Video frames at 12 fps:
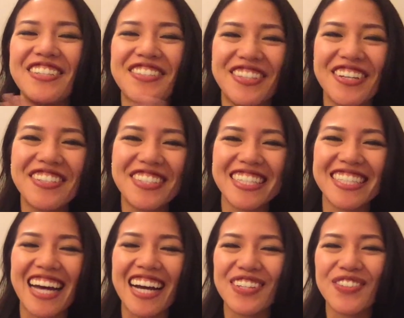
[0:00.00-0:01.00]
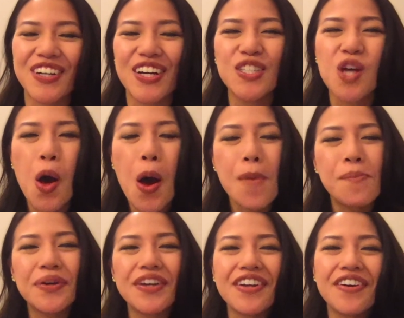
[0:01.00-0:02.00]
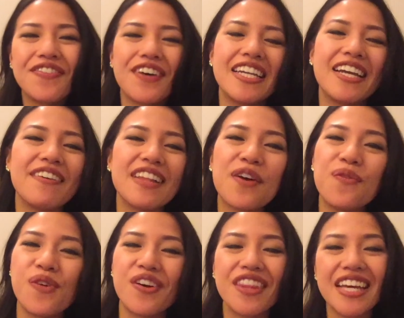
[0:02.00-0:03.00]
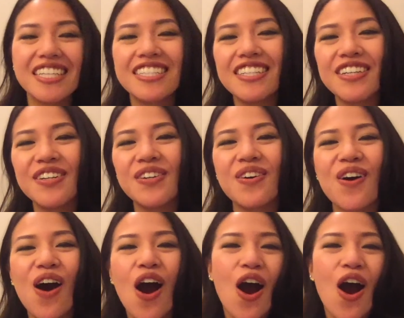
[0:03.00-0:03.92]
use those exact words, but you know, find out like what do they do?